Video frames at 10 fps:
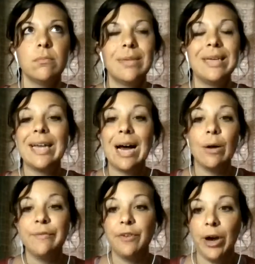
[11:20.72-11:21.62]
get out
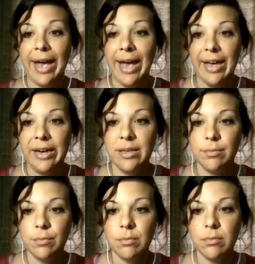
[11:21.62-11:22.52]
of your head.
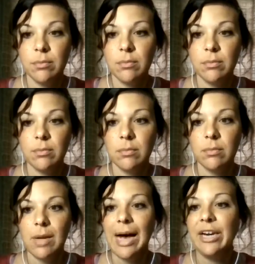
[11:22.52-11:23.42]

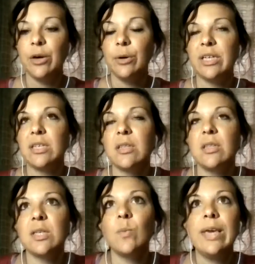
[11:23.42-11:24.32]
I noticed
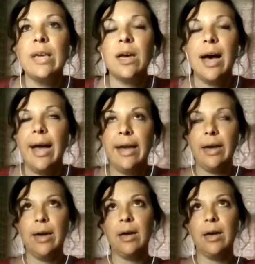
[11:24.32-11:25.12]
this week I